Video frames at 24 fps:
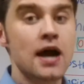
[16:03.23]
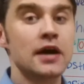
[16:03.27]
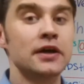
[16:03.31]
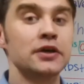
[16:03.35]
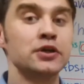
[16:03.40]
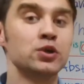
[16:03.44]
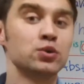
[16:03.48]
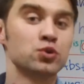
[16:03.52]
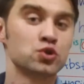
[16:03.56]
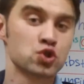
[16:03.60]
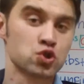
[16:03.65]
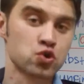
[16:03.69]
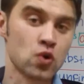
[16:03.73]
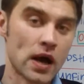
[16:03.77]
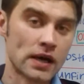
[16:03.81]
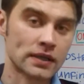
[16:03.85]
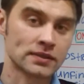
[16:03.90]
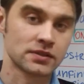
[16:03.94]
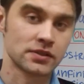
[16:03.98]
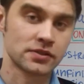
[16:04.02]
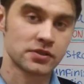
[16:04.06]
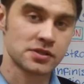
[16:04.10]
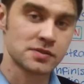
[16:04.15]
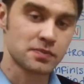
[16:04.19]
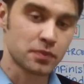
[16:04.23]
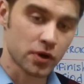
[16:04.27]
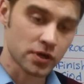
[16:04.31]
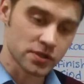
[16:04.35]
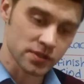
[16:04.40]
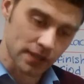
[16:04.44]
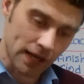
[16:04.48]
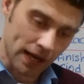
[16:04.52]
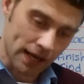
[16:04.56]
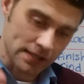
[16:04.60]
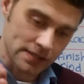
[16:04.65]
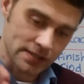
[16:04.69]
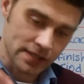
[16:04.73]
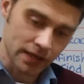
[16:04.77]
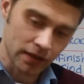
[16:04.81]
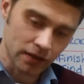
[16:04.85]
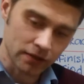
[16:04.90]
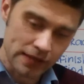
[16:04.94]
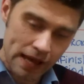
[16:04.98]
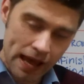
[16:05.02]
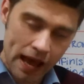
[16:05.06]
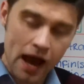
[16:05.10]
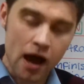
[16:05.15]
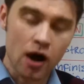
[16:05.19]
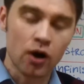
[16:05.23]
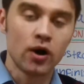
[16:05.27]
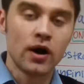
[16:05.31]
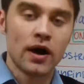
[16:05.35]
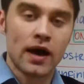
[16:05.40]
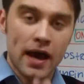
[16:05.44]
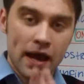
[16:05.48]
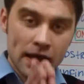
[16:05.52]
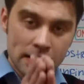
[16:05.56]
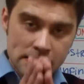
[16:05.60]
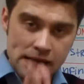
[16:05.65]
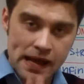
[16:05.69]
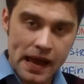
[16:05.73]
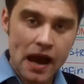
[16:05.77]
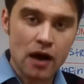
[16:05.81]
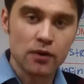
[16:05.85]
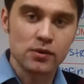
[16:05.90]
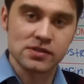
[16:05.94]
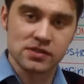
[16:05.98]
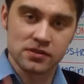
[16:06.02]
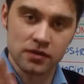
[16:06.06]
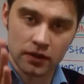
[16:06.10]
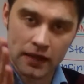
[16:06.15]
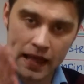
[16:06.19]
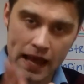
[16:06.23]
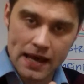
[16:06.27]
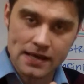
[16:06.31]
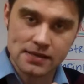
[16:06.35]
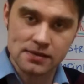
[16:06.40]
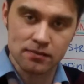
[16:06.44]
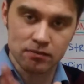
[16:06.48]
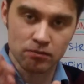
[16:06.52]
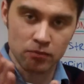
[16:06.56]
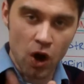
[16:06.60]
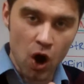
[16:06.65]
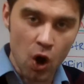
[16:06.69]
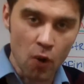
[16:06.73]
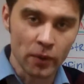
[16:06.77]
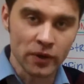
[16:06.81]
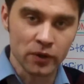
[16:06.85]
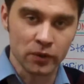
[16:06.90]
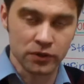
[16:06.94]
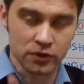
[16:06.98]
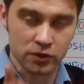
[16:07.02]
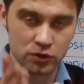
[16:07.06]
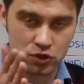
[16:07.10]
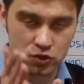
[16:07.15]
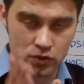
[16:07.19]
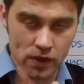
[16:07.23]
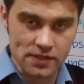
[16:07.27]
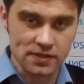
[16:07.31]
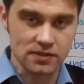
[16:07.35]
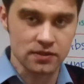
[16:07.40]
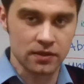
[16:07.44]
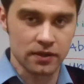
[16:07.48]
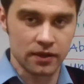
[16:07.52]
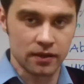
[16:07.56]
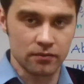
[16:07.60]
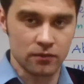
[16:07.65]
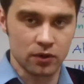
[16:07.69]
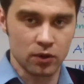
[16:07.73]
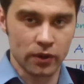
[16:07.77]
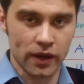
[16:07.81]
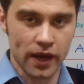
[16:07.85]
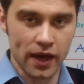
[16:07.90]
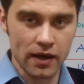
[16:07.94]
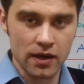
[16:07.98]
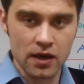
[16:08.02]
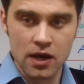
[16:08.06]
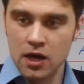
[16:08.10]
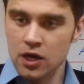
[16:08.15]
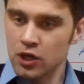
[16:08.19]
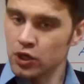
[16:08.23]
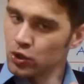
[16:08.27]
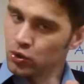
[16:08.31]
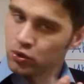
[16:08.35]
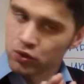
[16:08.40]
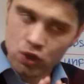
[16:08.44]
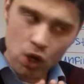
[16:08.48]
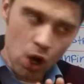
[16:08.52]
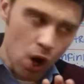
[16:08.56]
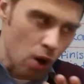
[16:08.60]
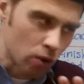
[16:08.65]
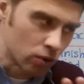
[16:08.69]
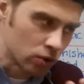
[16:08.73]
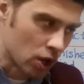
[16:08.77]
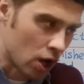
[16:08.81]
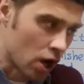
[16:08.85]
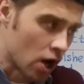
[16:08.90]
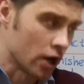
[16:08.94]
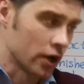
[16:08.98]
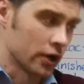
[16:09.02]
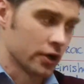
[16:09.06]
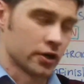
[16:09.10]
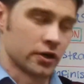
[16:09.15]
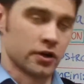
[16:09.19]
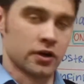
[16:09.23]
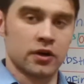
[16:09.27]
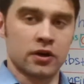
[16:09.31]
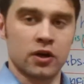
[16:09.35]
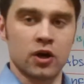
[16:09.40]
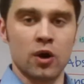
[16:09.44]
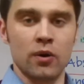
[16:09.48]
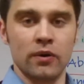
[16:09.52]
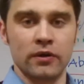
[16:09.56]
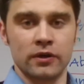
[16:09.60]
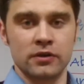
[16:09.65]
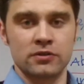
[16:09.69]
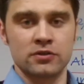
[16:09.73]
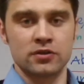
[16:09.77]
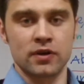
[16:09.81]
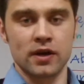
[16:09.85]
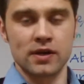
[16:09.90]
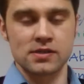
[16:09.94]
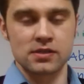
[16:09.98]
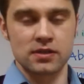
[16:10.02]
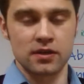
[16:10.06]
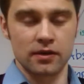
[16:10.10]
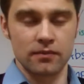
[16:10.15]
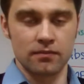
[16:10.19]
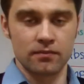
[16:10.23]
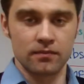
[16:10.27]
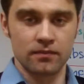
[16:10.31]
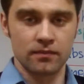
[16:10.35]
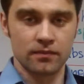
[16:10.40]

You trusted this person until now, and now is the last moment when you trusted him, okay? You no longer are going to trust him.